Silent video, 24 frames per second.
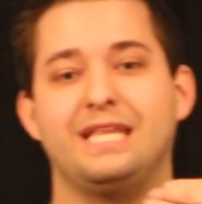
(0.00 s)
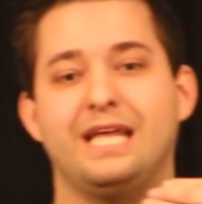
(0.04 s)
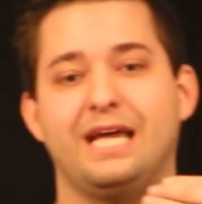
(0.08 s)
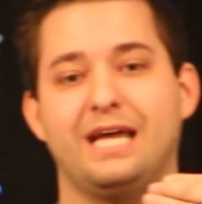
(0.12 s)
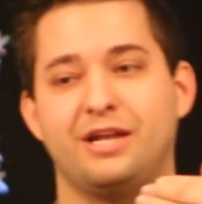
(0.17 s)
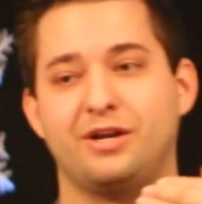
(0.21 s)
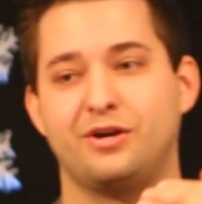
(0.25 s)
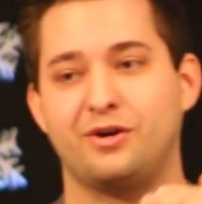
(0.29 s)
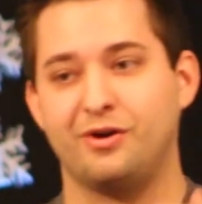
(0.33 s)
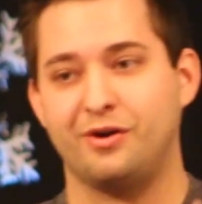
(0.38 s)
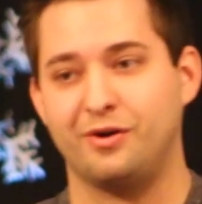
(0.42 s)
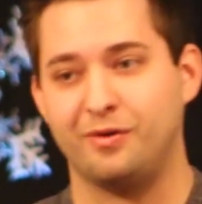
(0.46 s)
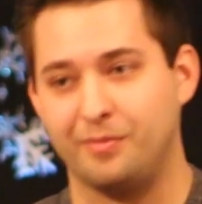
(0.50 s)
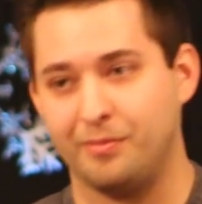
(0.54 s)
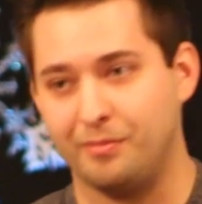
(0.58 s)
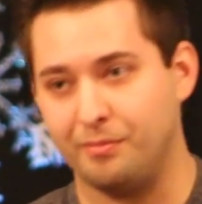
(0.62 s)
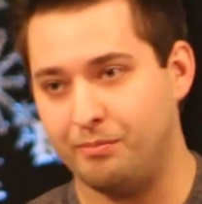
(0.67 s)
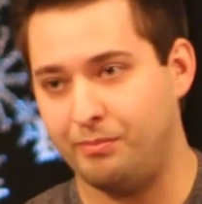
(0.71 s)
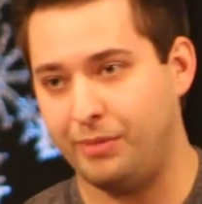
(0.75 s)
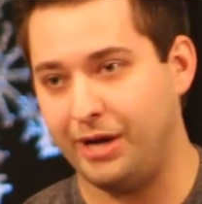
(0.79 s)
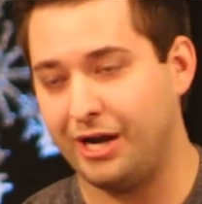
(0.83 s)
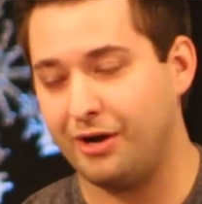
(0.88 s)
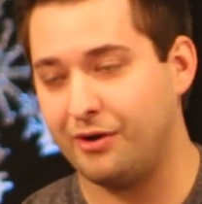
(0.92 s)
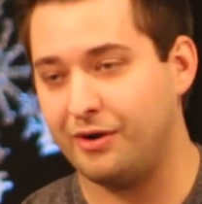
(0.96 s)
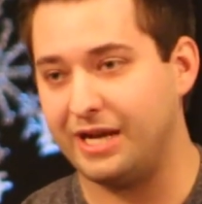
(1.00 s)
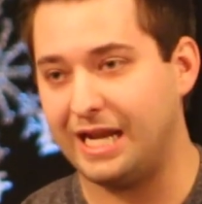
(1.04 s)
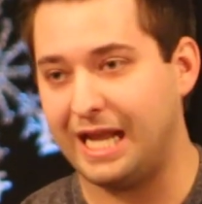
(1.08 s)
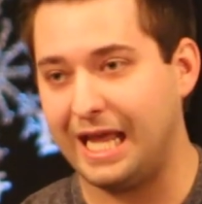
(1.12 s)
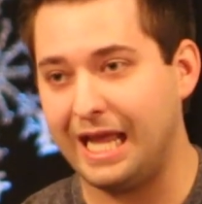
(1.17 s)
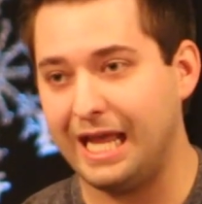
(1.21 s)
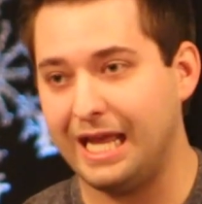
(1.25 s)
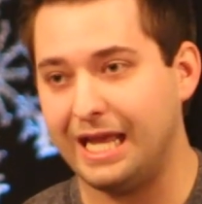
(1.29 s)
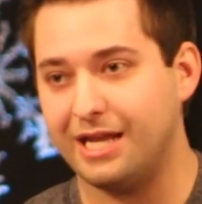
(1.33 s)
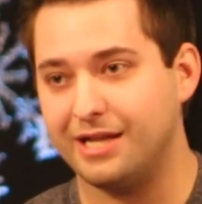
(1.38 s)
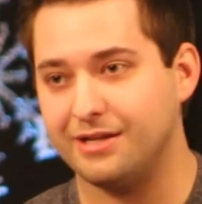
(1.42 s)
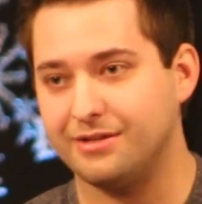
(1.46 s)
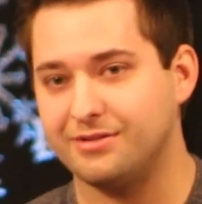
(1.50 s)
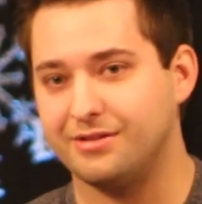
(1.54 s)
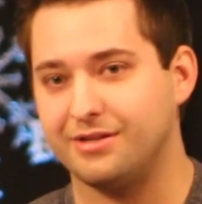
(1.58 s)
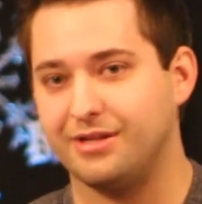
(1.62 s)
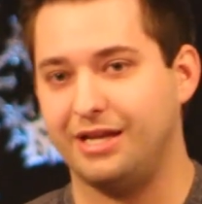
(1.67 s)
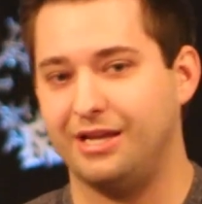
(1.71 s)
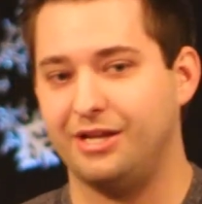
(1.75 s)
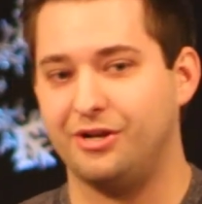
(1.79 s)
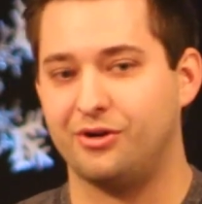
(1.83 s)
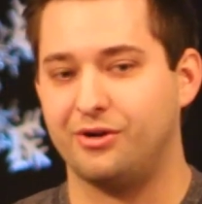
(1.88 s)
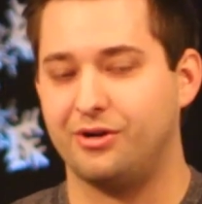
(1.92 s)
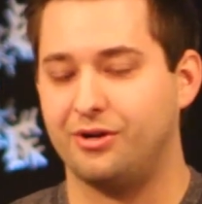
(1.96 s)
that her barren
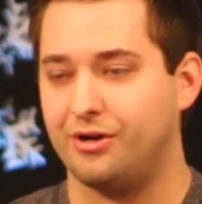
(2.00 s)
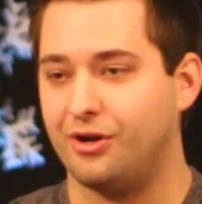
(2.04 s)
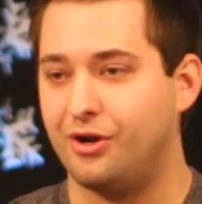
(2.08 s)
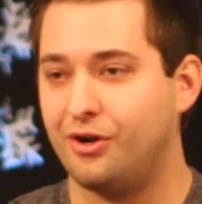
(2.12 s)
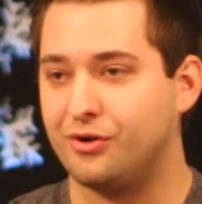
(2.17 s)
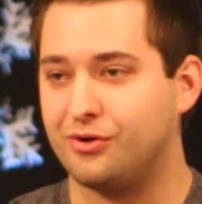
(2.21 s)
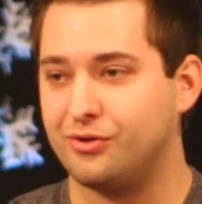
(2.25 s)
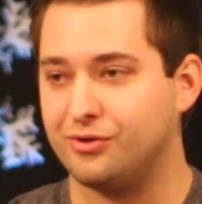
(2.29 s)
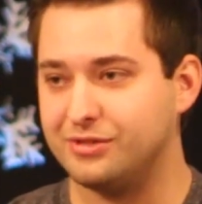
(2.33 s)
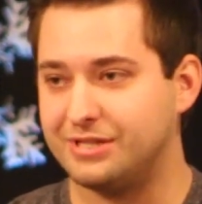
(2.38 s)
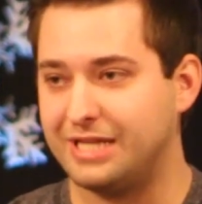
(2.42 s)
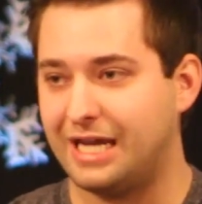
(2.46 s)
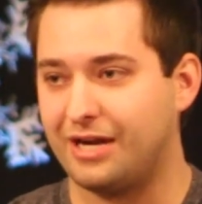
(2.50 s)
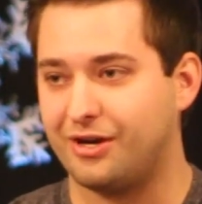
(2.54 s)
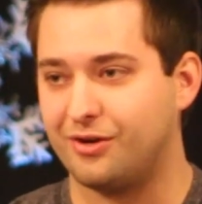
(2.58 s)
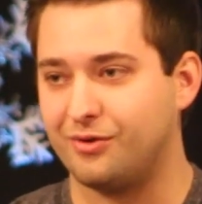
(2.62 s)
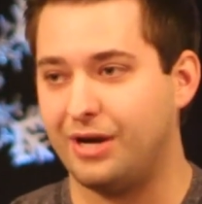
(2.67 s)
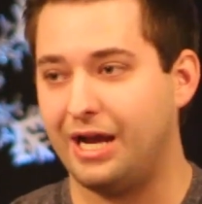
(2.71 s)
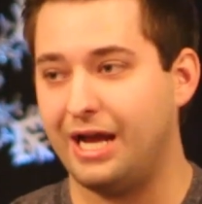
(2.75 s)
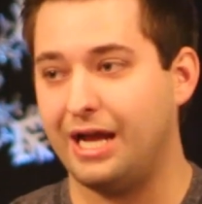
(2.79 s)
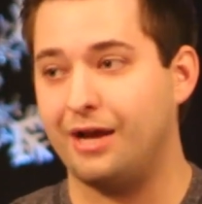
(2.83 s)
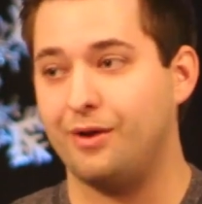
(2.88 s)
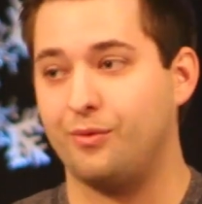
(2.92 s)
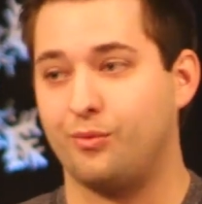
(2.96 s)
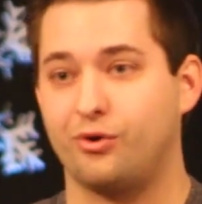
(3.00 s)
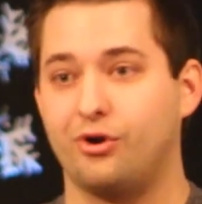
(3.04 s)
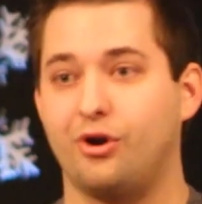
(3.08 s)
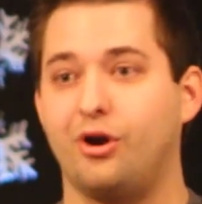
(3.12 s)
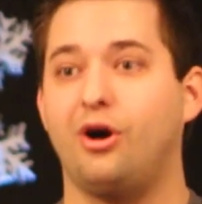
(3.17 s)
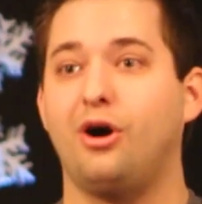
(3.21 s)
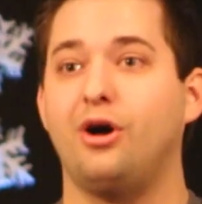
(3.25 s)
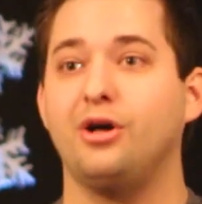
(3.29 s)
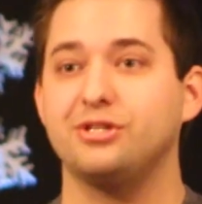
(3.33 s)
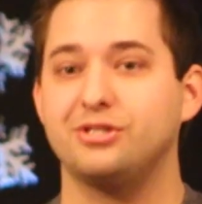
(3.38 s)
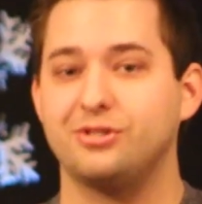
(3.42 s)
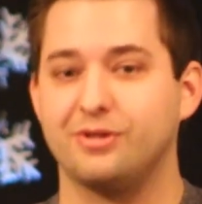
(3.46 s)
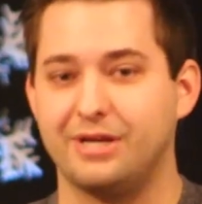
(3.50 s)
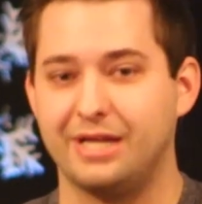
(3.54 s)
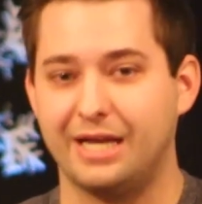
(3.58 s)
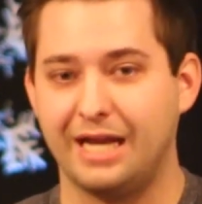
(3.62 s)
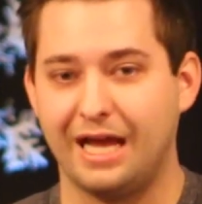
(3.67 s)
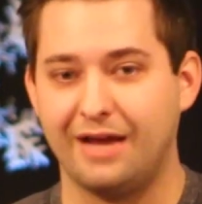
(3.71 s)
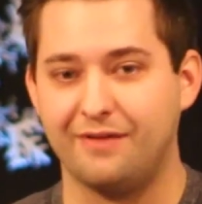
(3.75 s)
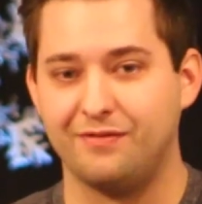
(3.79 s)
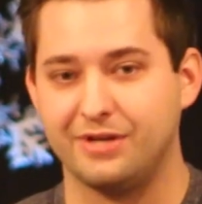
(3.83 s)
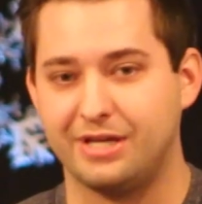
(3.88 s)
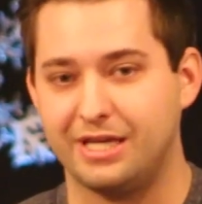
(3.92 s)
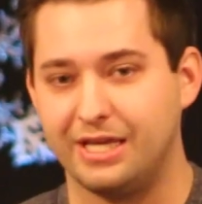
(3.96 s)
aunt and her uncle Zechariah were also going
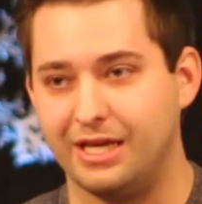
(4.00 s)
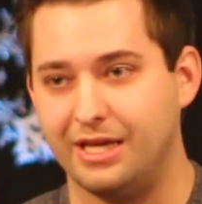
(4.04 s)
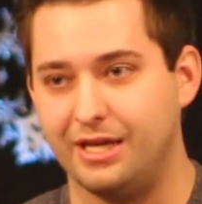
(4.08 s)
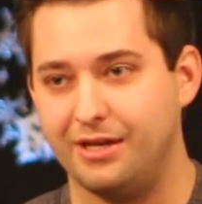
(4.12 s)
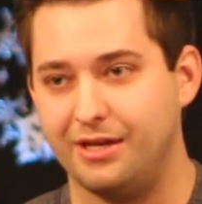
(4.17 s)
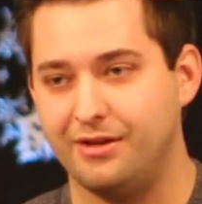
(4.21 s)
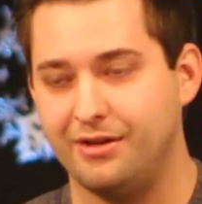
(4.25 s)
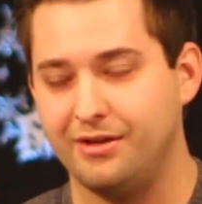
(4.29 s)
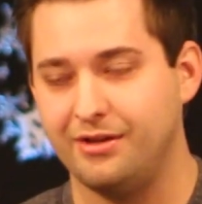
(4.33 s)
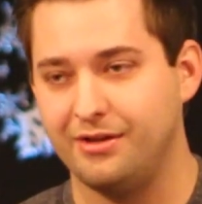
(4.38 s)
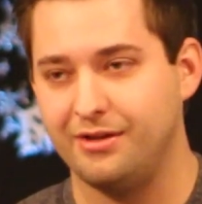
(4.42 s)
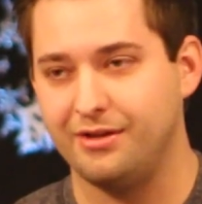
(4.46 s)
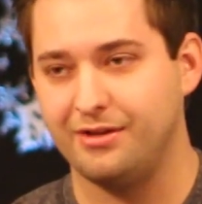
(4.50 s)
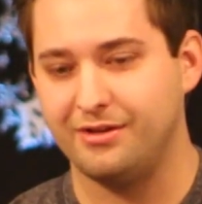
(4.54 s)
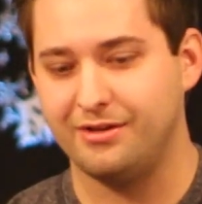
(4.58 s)
to have a kid.